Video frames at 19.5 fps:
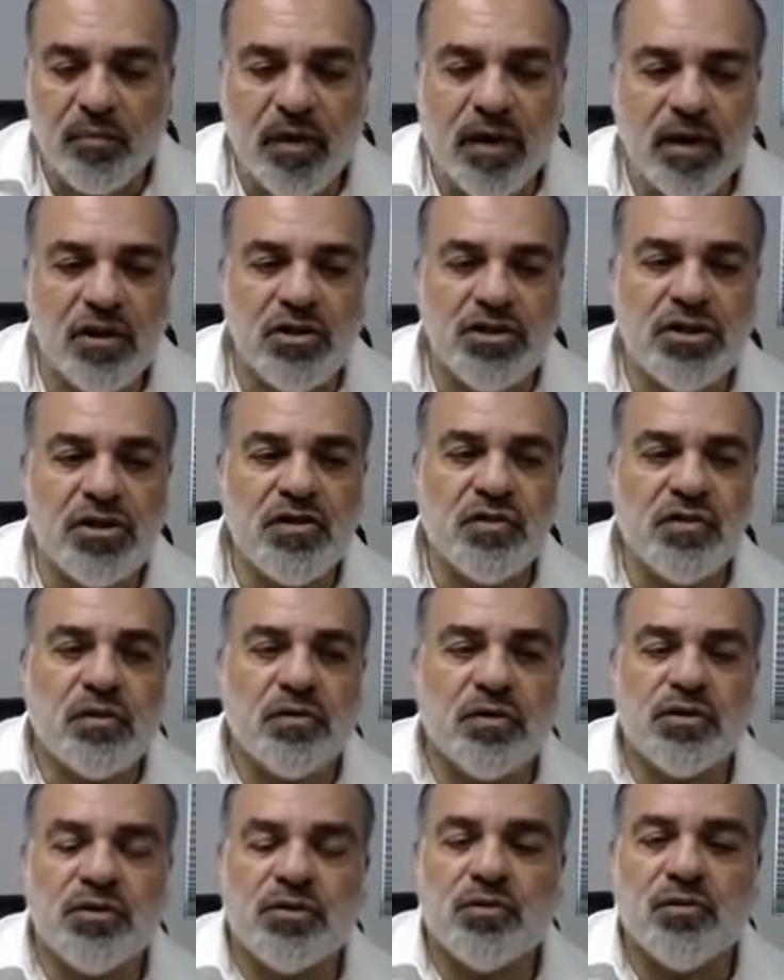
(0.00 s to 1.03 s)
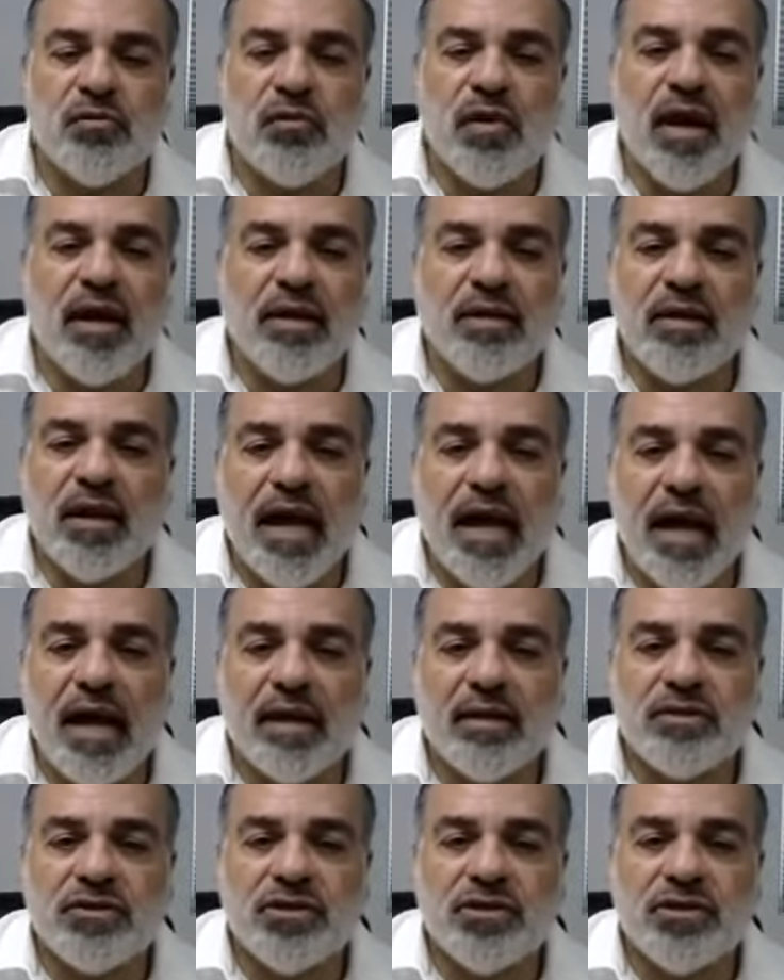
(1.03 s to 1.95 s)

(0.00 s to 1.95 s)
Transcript: because she's going to write that